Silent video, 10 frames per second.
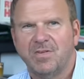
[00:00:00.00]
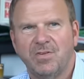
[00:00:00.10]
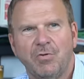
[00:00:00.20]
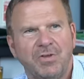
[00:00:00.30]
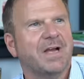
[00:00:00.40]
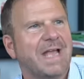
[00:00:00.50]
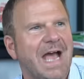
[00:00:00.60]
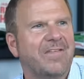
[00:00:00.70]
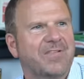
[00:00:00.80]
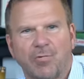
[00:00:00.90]
you young
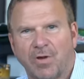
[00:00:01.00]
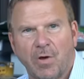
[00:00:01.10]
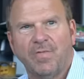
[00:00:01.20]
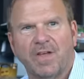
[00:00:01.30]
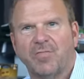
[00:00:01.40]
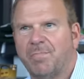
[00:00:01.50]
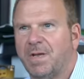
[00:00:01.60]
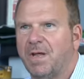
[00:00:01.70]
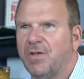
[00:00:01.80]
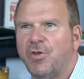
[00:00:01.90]
guys don't know this,
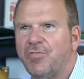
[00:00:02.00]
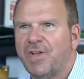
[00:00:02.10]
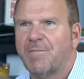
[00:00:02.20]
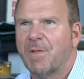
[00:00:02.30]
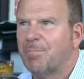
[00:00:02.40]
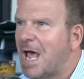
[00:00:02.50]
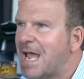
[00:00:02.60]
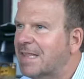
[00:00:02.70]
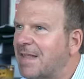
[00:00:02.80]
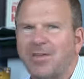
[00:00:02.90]
but you they should have the
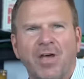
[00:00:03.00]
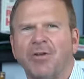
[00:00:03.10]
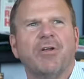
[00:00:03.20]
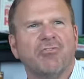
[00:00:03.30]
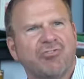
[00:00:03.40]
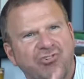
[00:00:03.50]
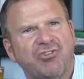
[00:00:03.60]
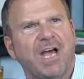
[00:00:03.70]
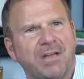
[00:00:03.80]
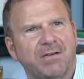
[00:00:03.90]
black shit. that y'all don't know
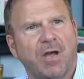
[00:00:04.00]
shit. Y'all